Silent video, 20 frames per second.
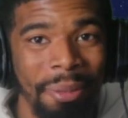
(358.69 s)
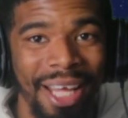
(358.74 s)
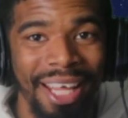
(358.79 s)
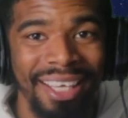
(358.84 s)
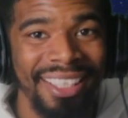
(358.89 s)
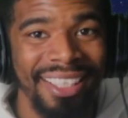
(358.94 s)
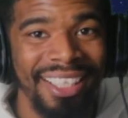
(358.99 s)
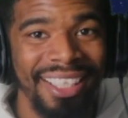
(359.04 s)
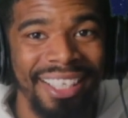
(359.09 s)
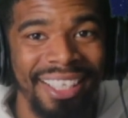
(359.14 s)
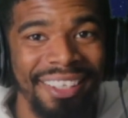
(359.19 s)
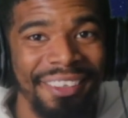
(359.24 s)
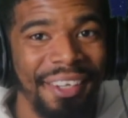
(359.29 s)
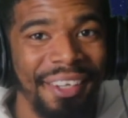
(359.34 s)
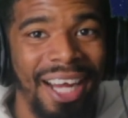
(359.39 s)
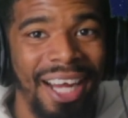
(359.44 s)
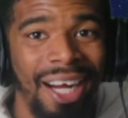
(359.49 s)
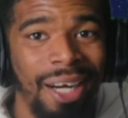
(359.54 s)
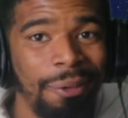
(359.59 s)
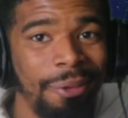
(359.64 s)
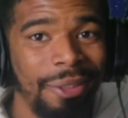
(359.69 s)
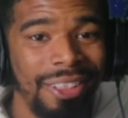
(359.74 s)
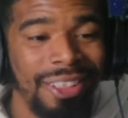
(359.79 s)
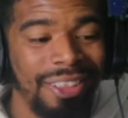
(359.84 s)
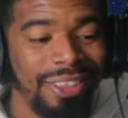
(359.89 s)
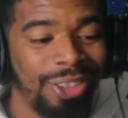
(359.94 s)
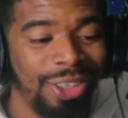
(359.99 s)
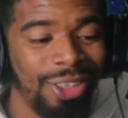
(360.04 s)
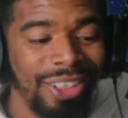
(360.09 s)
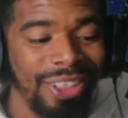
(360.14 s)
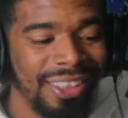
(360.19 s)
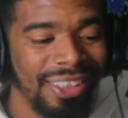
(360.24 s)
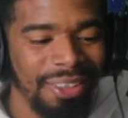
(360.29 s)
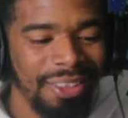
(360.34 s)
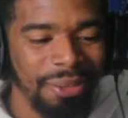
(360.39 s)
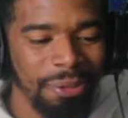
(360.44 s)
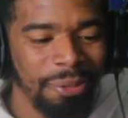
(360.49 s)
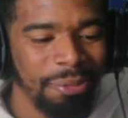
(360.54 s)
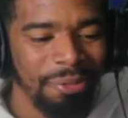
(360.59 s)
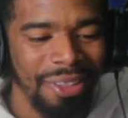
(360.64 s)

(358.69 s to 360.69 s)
out of there. I wouldn't have trusted him.